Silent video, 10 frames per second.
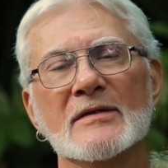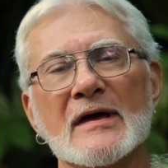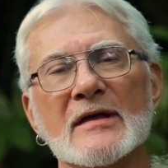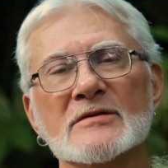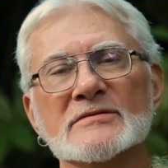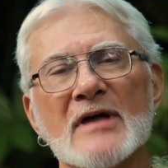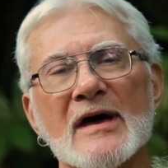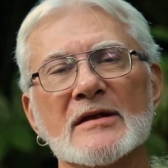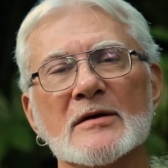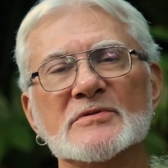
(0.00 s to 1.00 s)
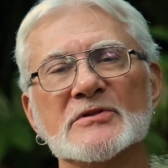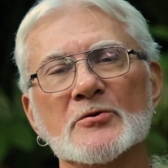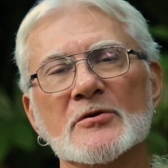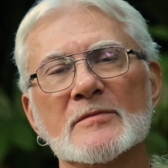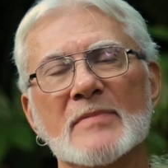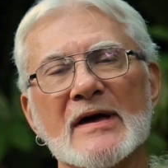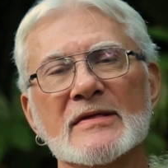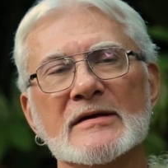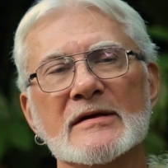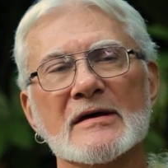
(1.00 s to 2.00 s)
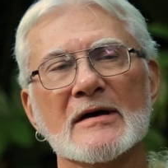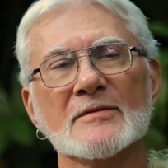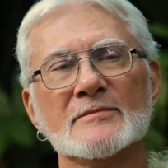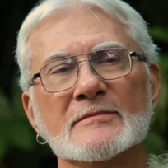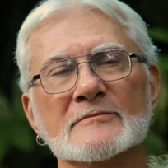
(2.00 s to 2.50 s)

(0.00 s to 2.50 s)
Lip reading: That is not obscured by the